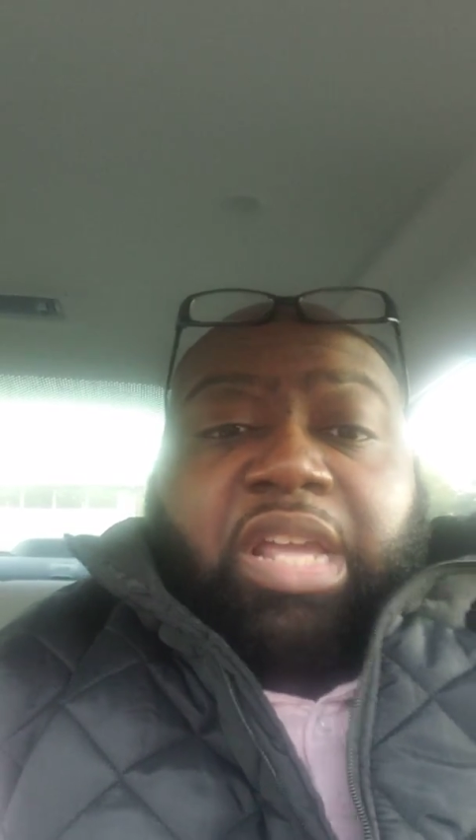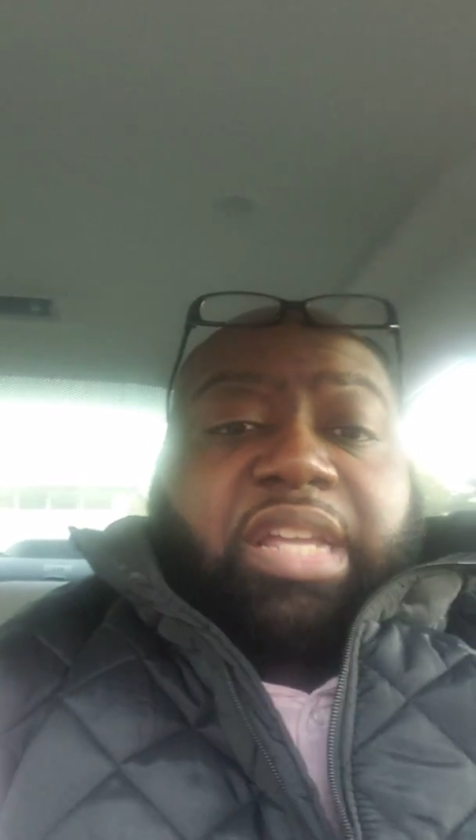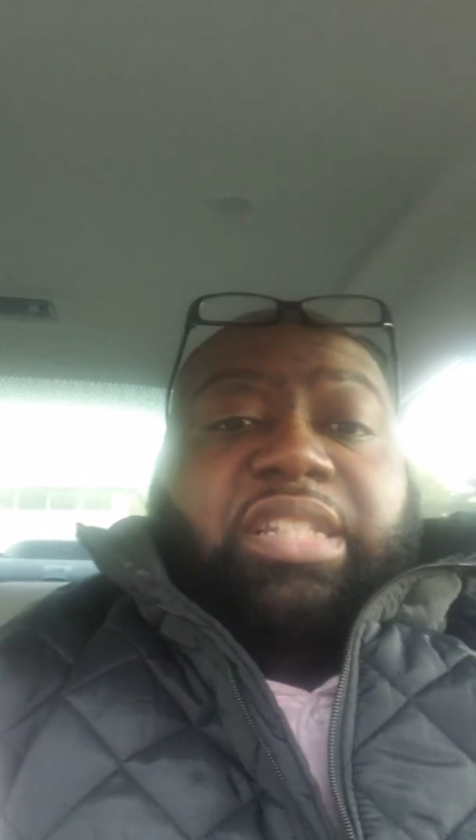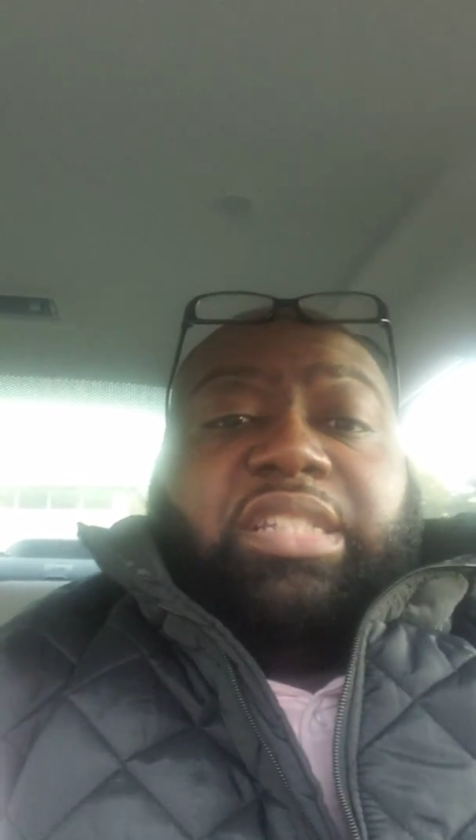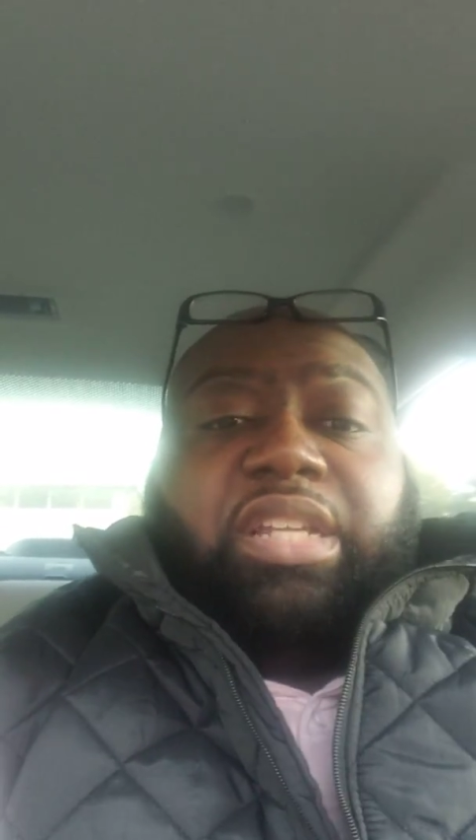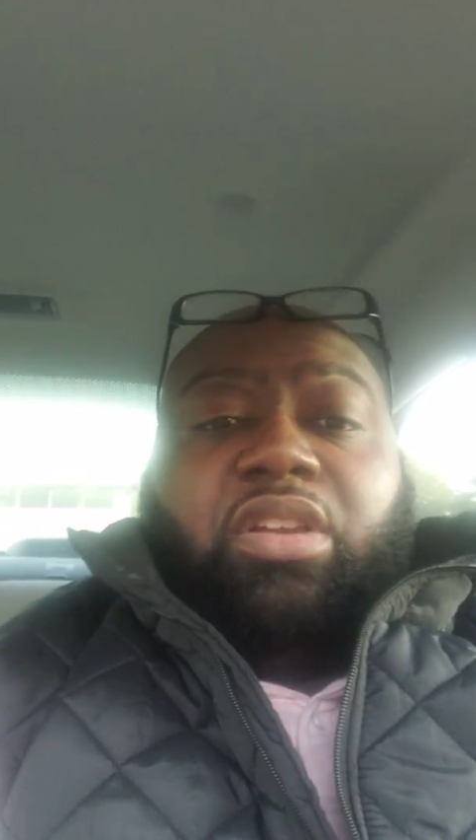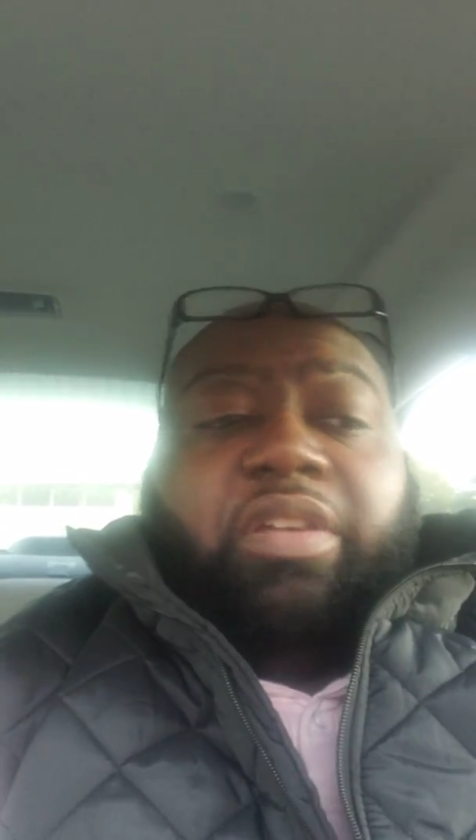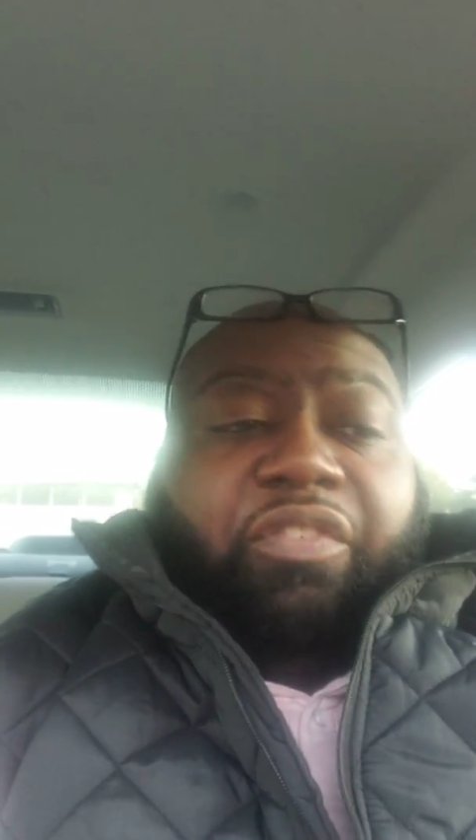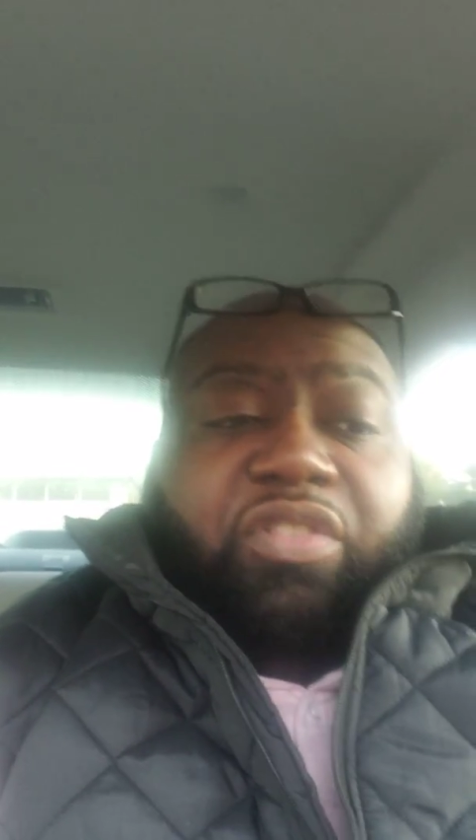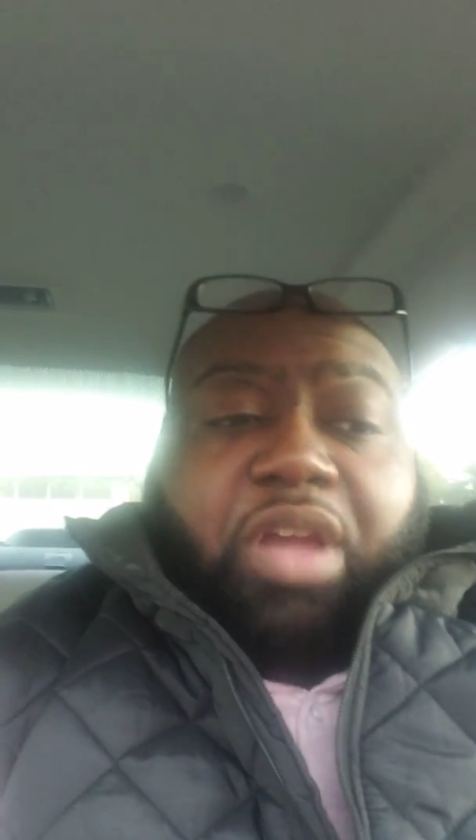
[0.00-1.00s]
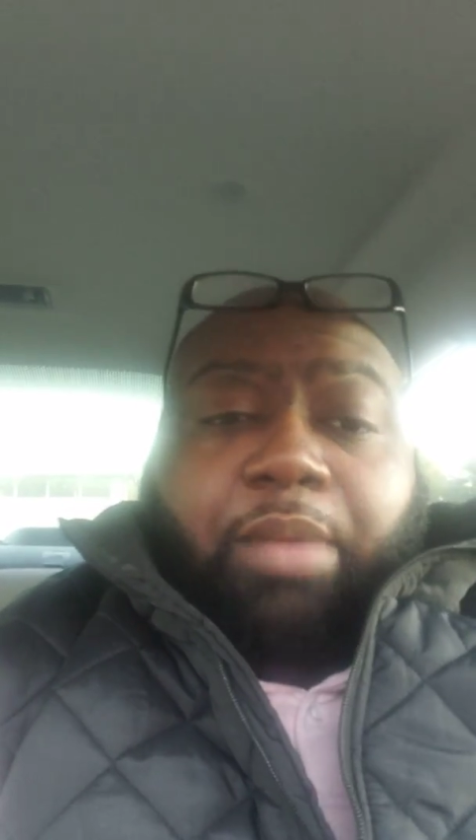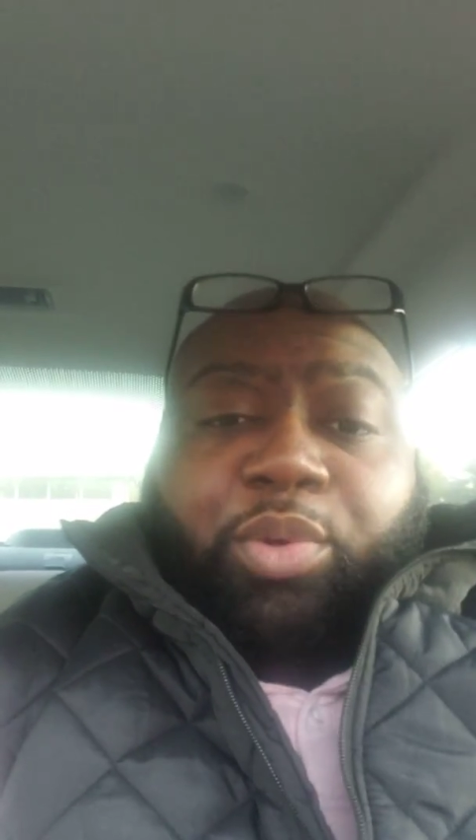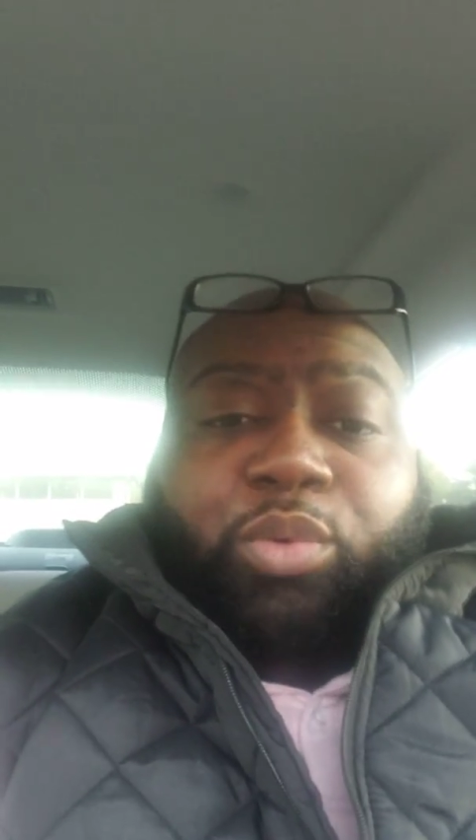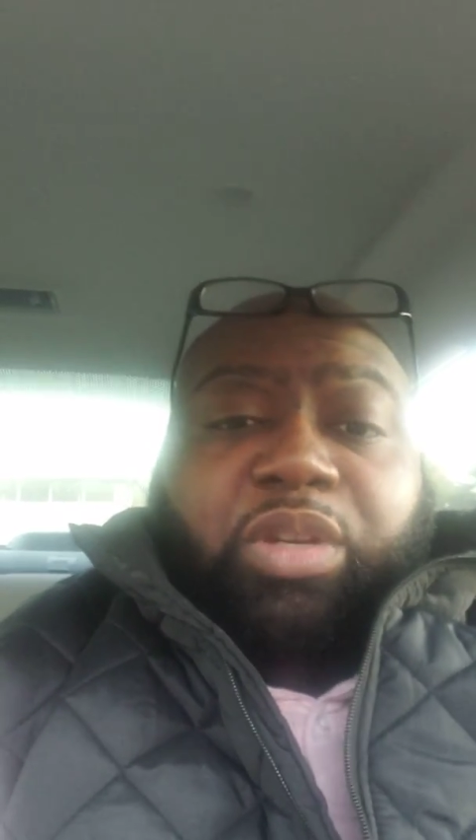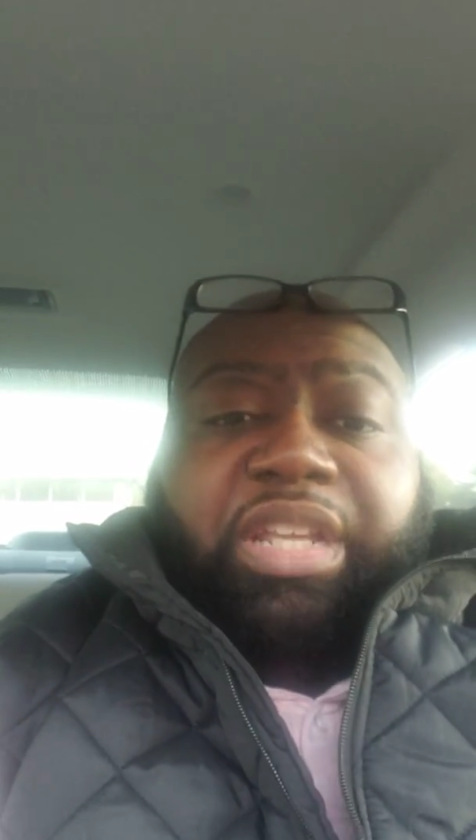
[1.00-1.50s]
He's still a
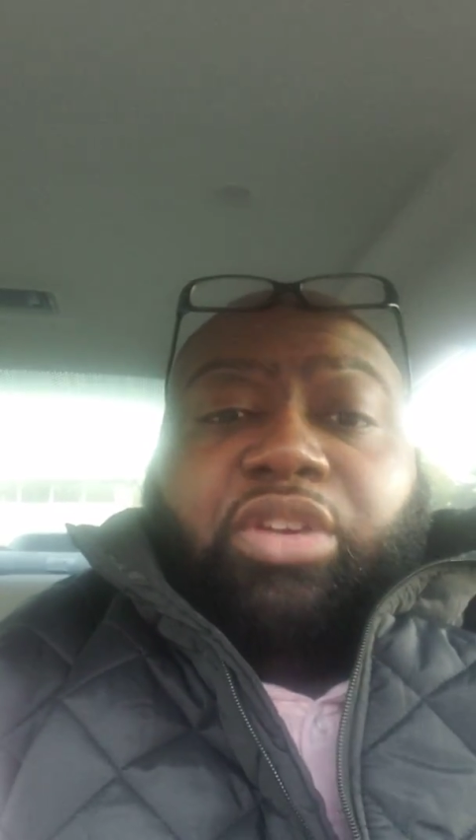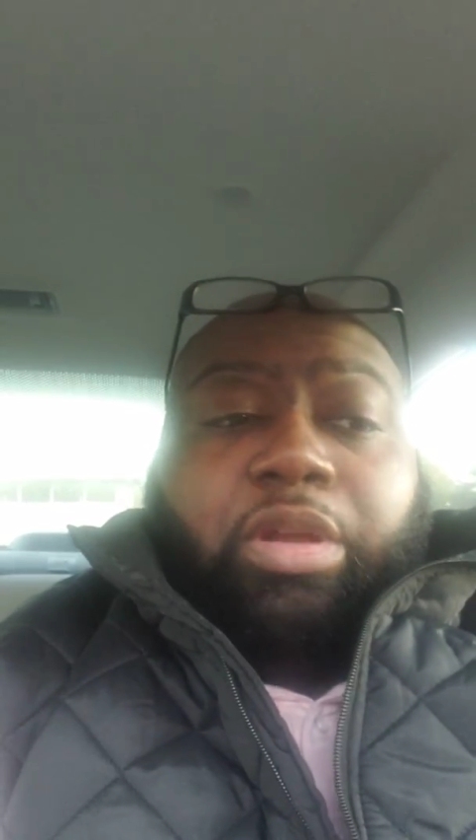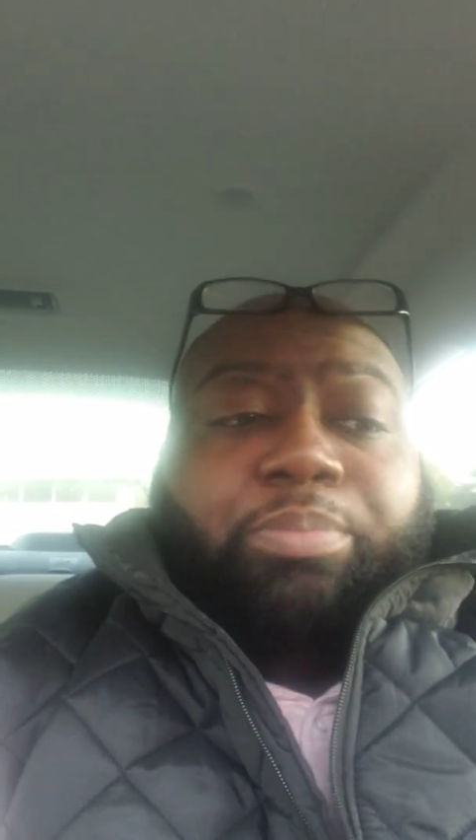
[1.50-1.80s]
phenomenal leader,